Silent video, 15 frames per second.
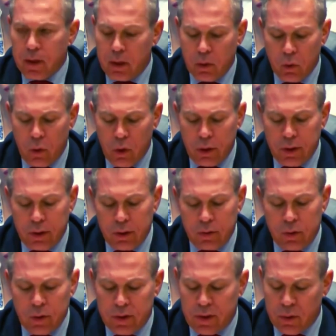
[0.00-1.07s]
in order
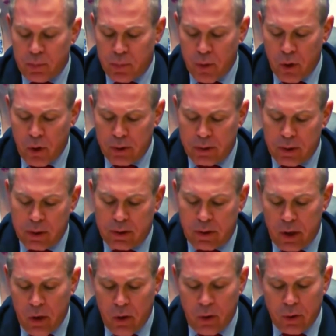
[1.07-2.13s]
to support a
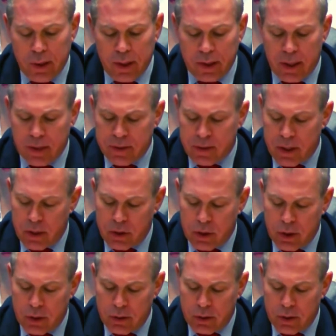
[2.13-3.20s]
terror
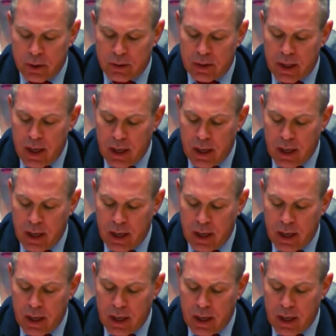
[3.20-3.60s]
organization that